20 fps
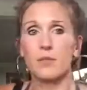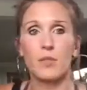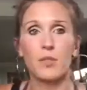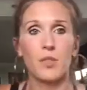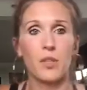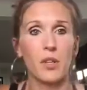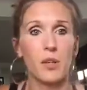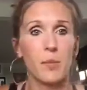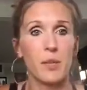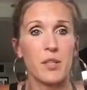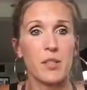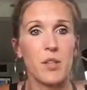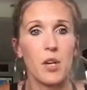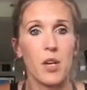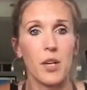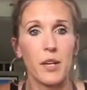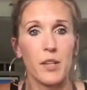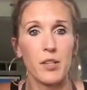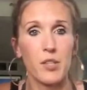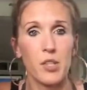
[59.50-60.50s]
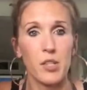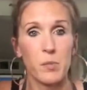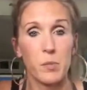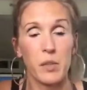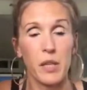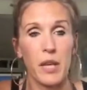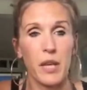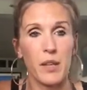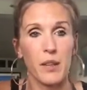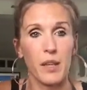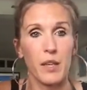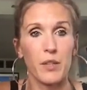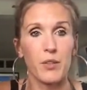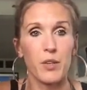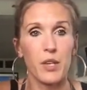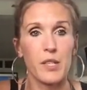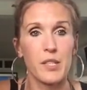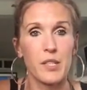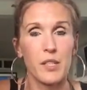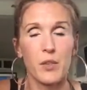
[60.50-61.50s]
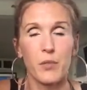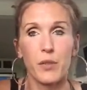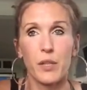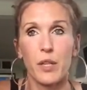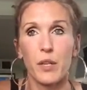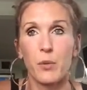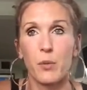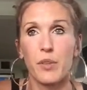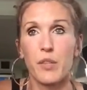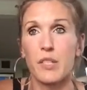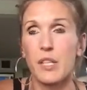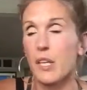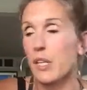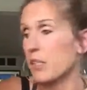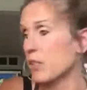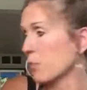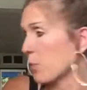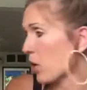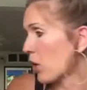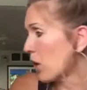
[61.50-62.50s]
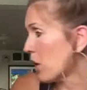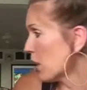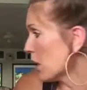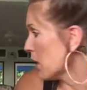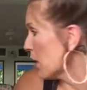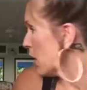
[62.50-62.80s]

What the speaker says: sorry, my dog is just playing like crazy over here with a tennis ball.